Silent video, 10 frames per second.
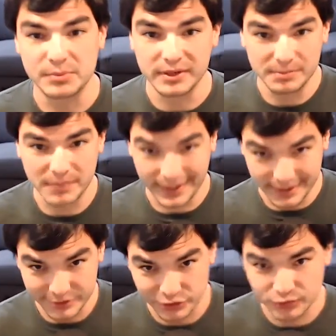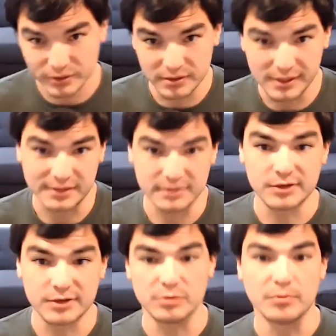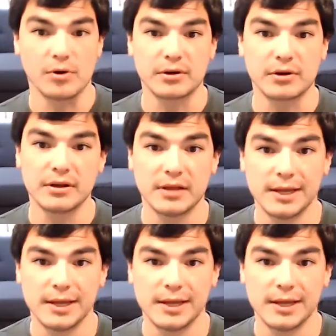in my industry, like the digital marketing,